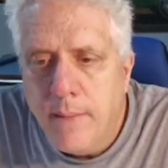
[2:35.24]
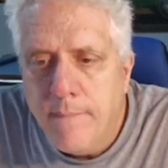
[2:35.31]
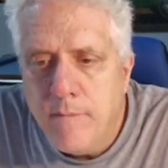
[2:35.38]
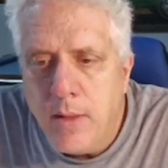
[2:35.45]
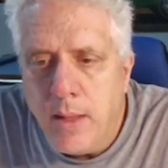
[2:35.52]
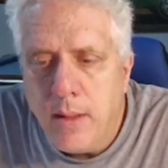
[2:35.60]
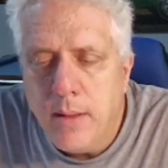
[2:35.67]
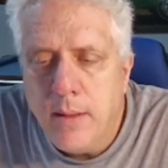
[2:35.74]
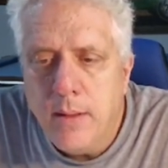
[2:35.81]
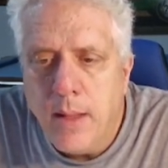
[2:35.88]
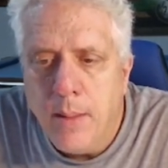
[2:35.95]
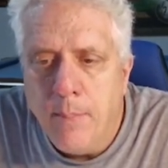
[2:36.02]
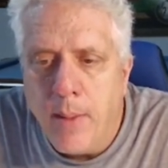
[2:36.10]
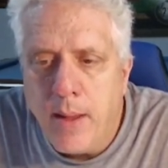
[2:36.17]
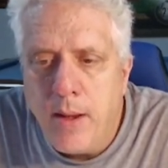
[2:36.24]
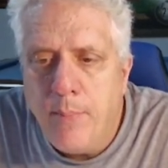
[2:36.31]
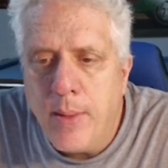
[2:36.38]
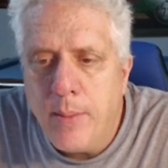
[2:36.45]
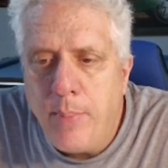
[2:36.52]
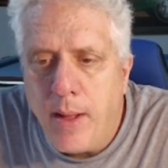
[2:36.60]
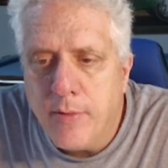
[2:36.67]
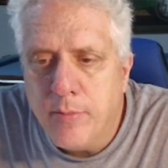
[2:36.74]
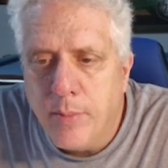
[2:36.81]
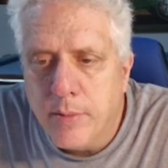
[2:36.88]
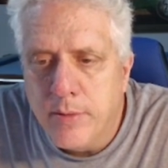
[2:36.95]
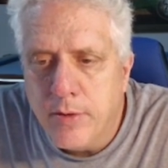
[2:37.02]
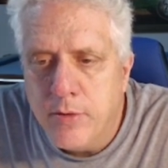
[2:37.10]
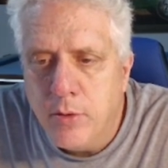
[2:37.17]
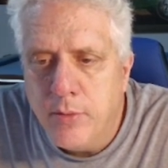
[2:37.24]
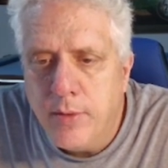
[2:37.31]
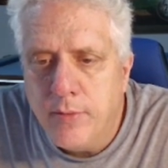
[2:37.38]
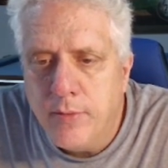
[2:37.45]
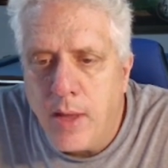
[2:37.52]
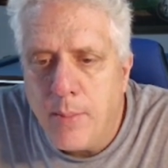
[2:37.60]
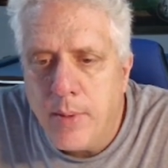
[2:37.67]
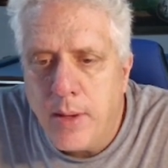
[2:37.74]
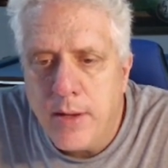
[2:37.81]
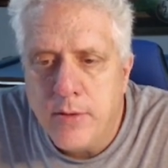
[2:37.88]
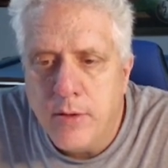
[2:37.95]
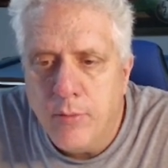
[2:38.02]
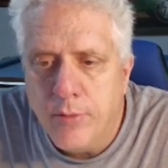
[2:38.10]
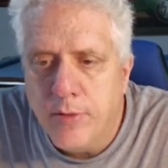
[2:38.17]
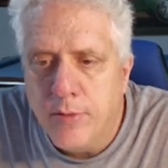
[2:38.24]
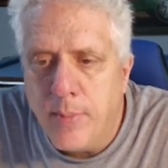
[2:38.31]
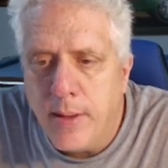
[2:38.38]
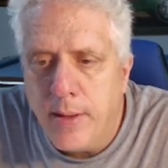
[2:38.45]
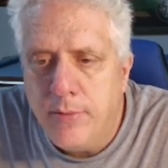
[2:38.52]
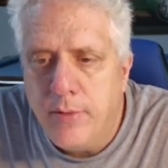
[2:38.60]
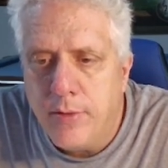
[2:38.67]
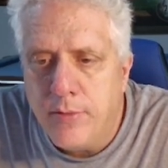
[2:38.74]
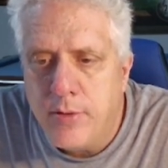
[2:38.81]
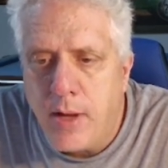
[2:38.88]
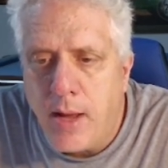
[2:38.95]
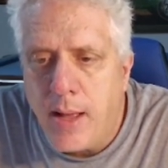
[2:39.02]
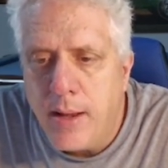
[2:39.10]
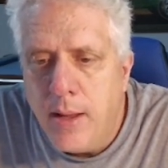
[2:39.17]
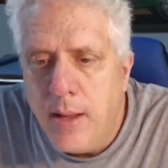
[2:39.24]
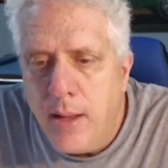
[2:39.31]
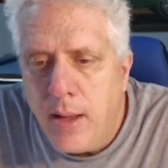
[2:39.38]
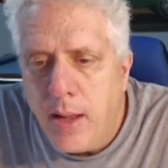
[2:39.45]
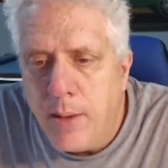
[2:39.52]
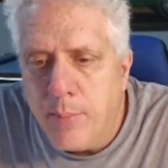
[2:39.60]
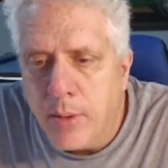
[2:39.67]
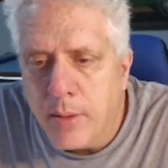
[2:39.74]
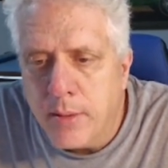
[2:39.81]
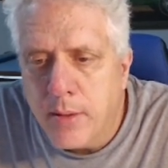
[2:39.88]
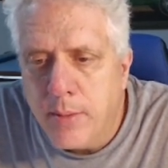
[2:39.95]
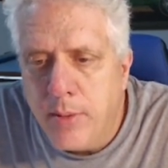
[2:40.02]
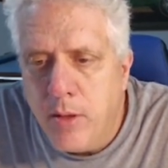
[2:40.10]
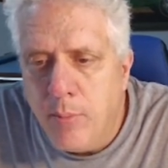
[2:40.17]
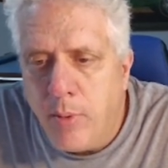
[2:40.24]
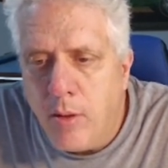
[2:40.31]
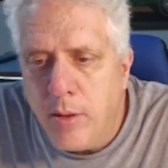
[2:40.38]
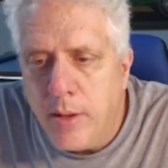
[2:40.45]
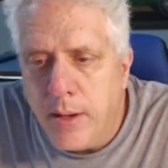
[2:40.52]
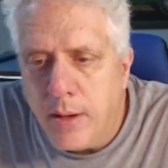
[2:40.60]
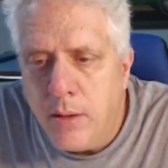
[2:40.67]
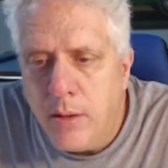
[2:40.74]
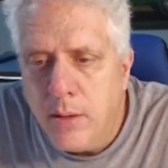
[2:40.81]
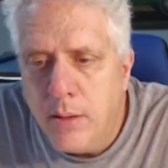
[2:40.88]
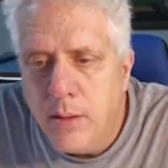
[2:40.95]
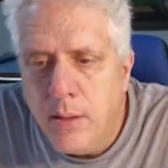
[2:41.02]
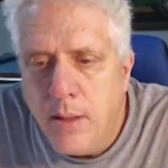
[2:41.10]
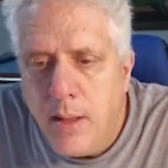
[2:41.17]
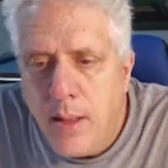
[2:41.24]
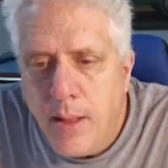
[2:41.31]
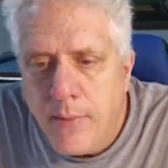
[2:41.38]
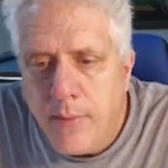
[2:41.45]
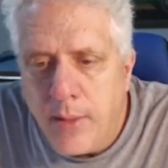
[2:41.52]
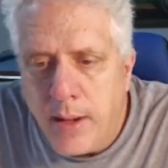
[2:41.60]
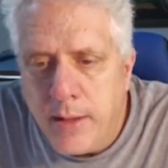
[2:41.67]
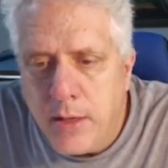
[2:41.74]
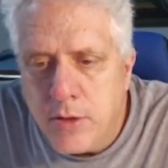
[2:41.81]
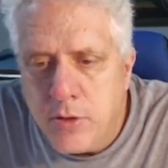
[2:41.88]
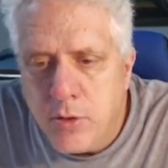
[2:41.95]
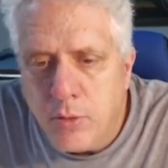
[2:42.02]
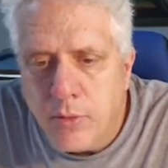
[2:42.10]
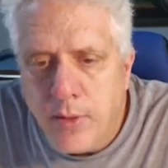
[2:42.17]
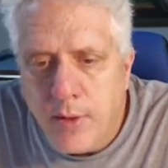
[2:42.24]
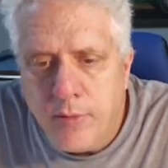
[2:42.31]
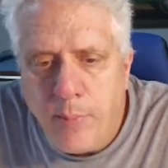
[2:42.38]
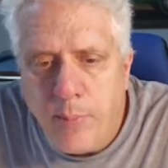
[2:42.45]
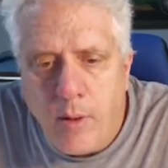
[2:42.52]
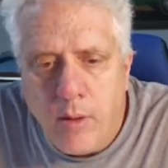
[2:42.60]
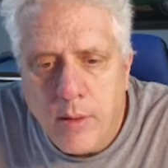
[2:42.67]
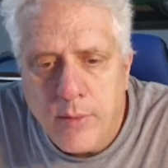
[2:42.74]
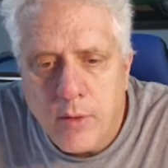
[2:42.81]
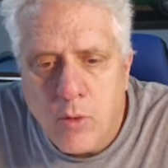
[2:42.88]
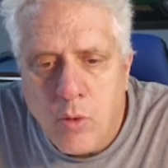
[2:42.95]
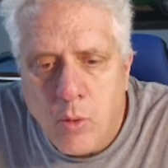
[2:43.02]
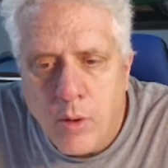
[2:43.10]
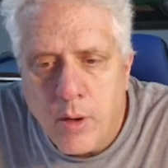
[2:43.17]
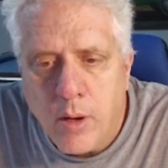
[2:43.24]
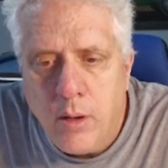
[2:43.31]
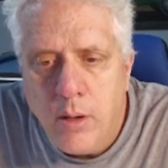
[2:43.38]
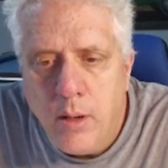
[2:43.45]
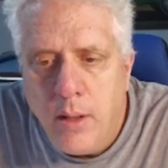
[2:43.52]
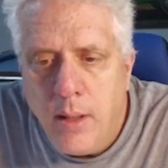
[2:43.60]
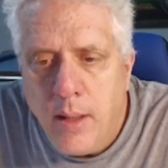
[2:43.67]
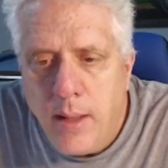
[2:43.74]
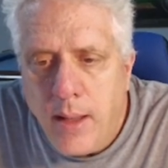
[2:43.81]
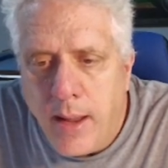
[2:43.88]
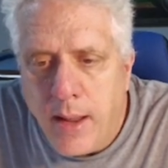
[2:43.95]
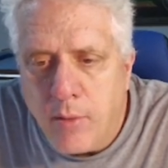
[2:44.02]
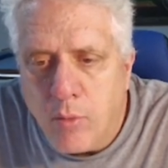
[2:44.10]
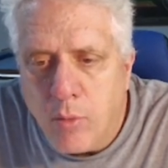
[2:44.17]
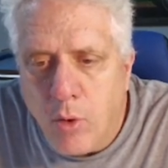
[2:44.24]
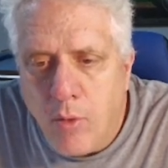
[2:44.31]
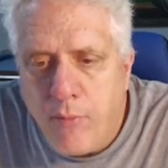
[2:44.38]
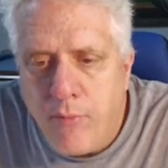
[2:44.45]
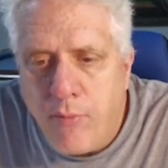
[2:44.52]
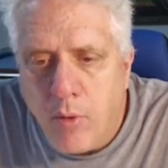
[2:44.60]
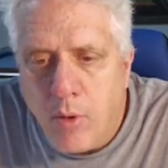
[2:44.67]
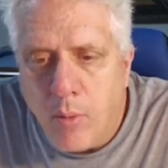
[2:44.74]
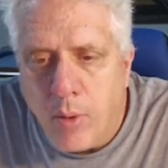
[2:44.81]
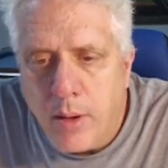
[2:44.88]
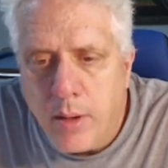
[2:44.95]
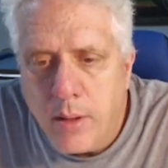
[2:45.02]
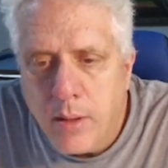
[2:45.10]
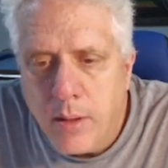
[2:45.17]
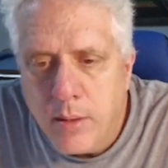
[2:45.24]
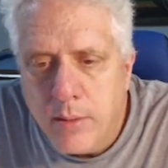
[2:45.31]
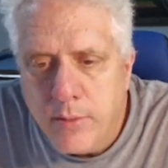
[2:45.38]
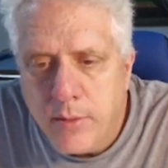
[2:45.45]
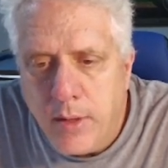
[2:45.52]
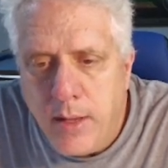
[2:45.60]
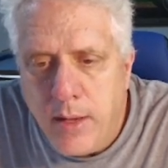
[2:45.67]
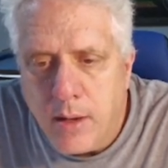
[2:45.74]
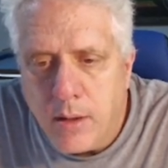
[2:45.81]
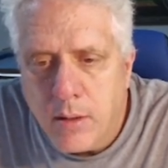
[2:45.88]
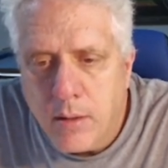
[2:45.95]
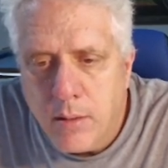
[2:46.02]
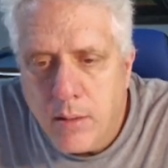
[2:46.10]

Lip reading: it might have been possible to shoot this combination, which is my easiest shot, and bring the cue ball here. Then I can shoot this ball in the corner and roll forward to here.